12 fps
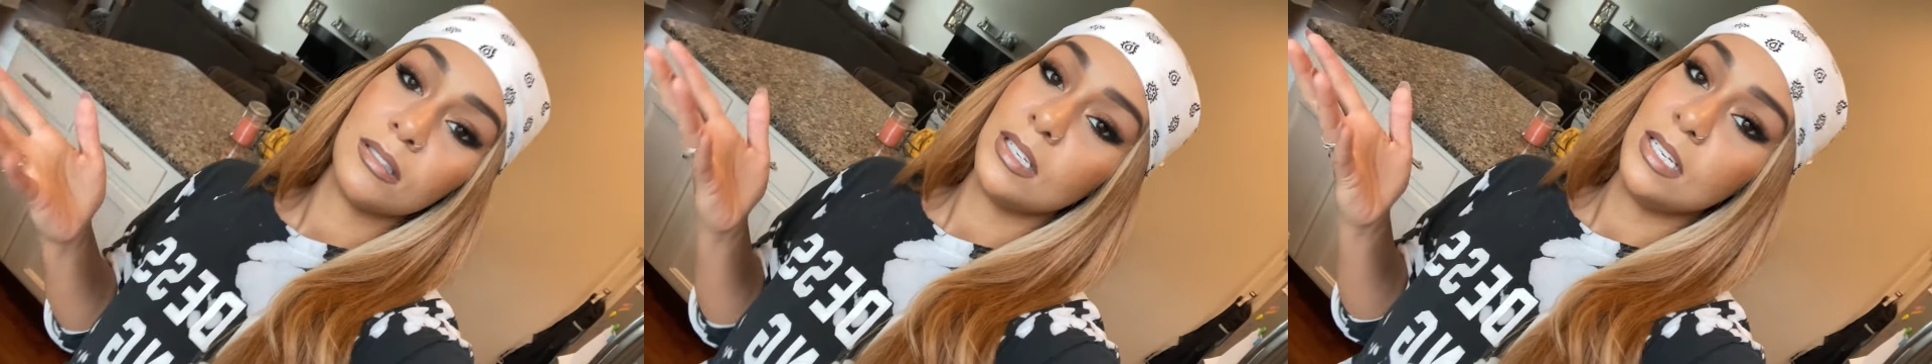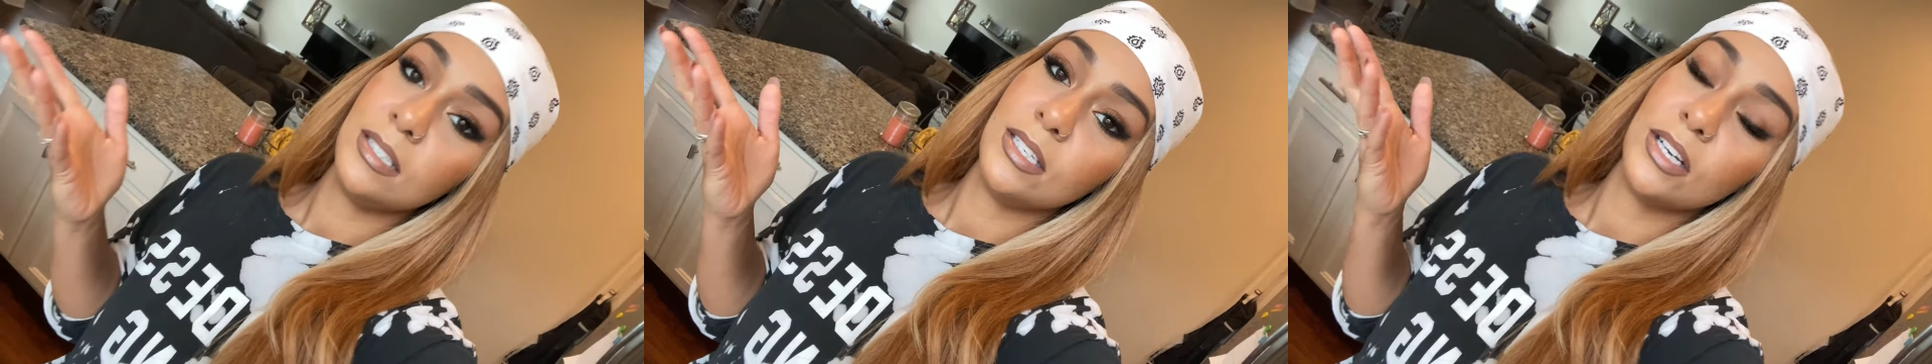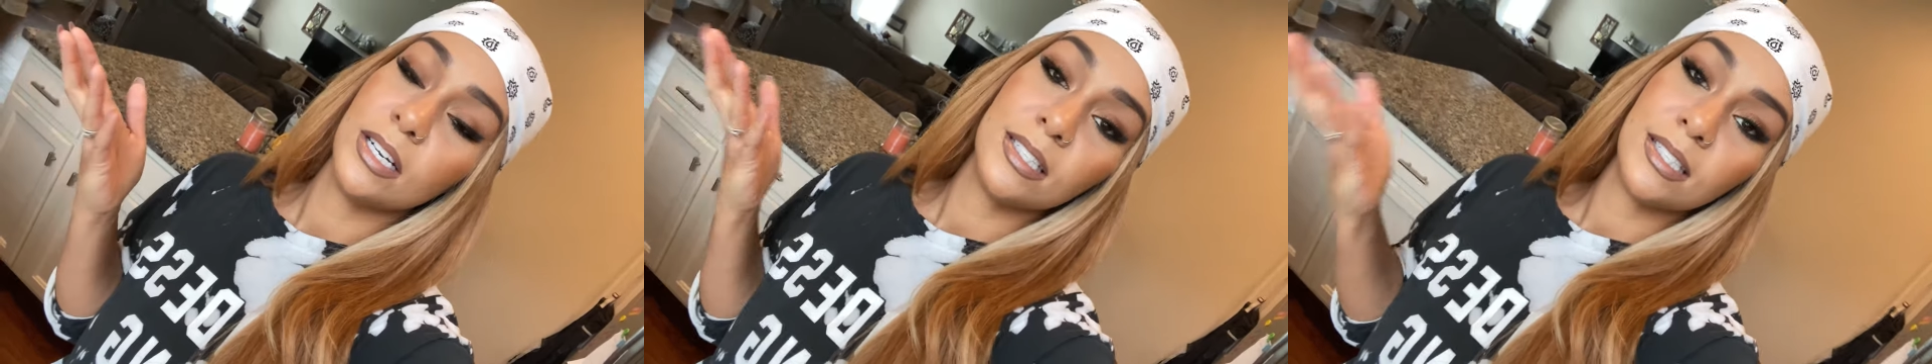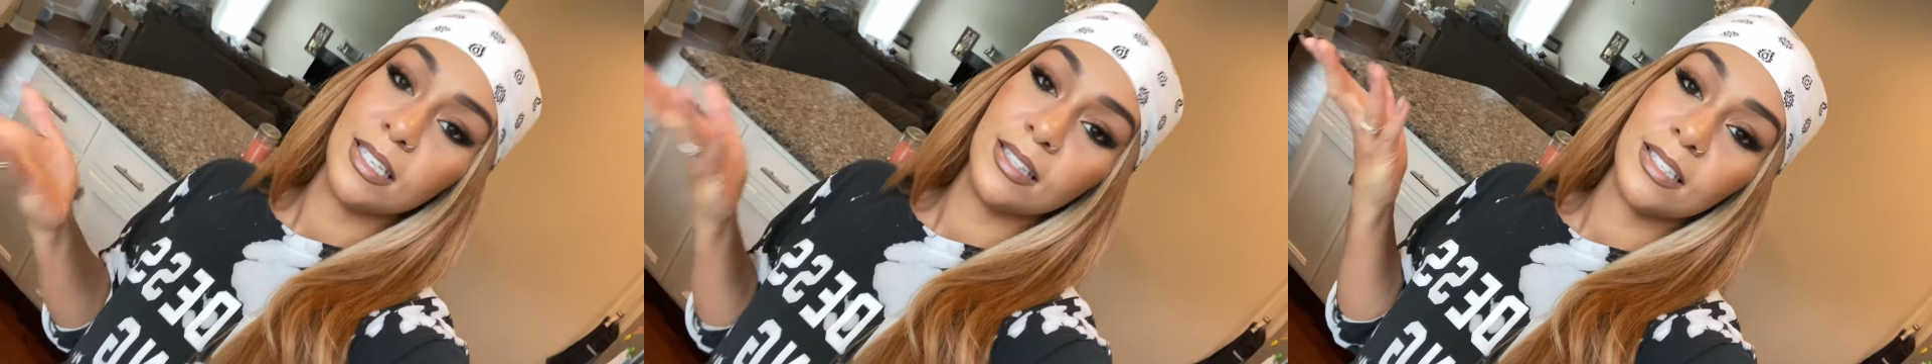easier. It's
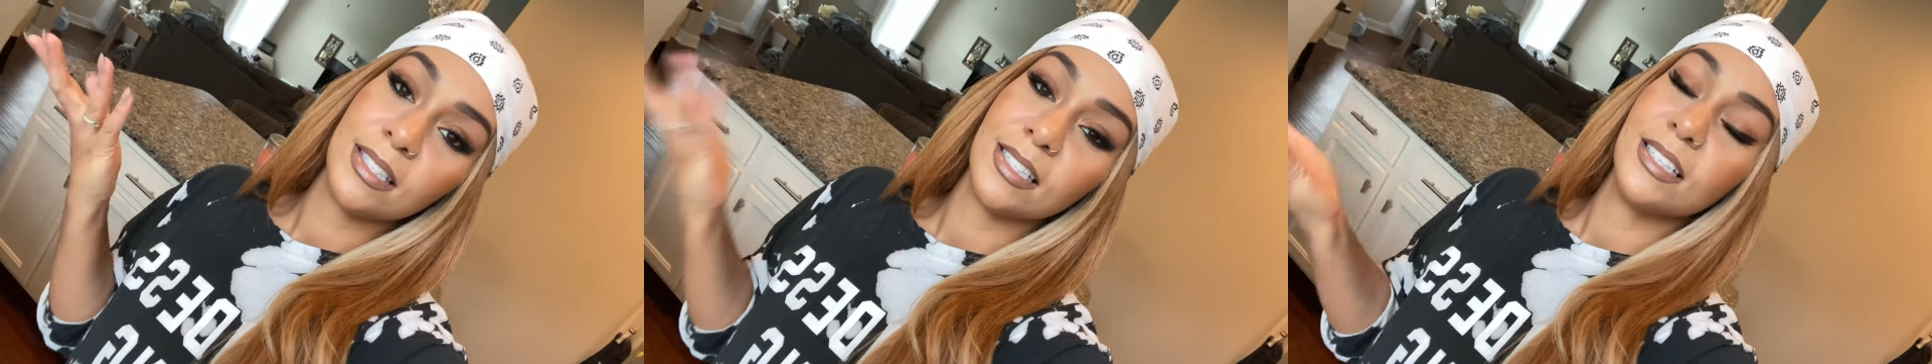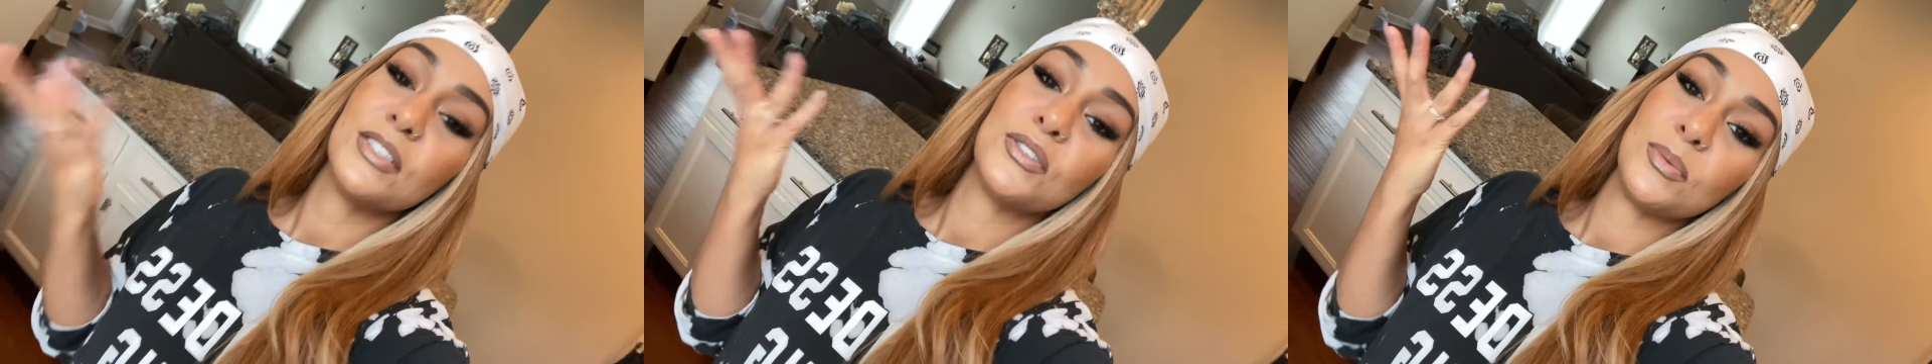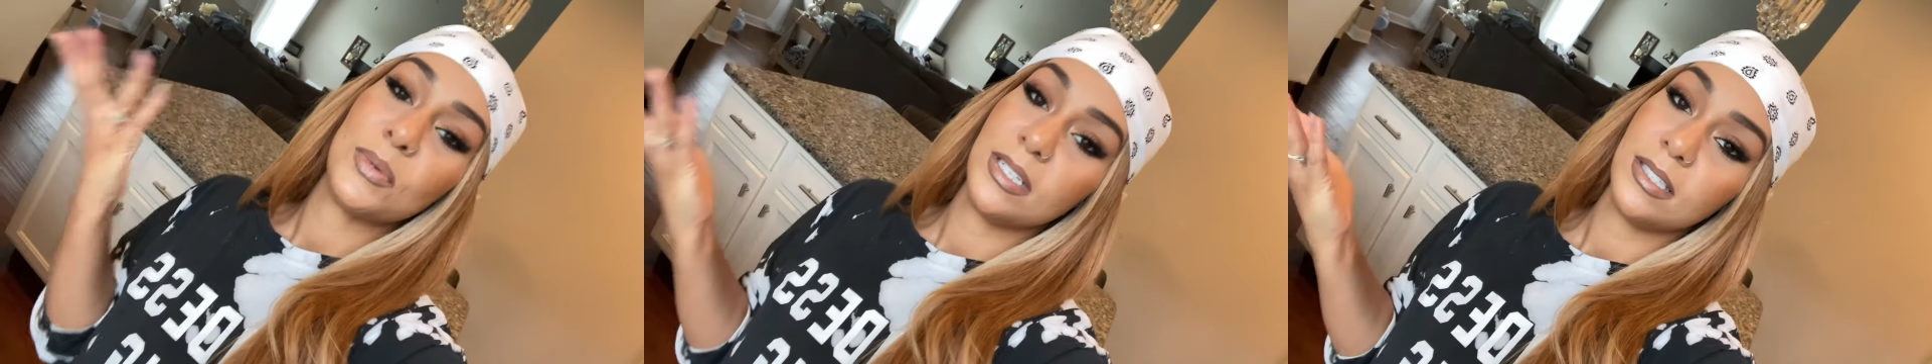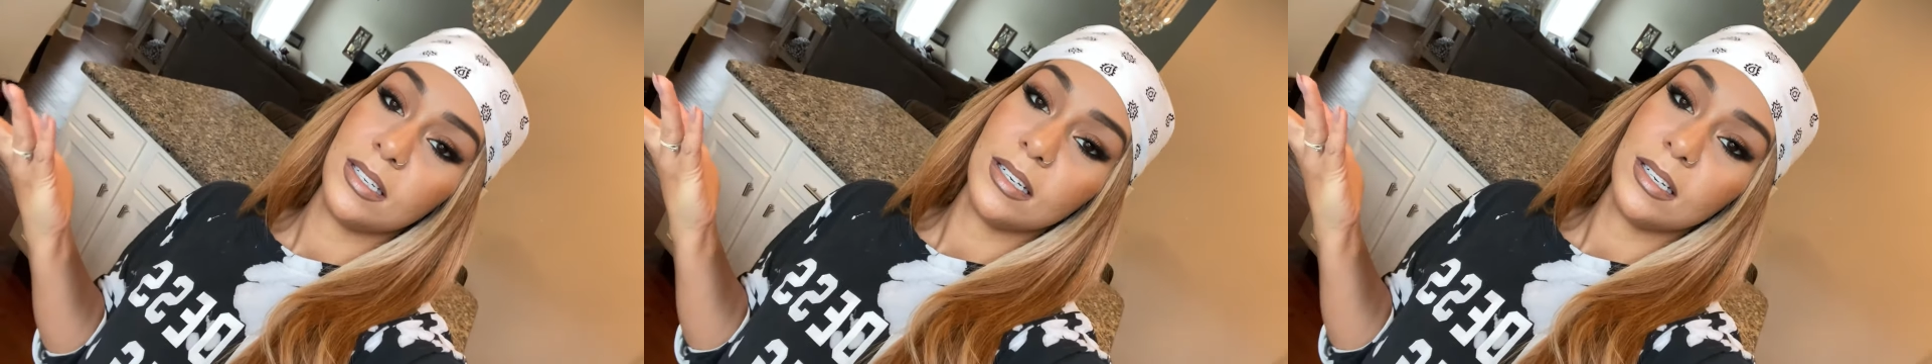stainless steel, it's super easy to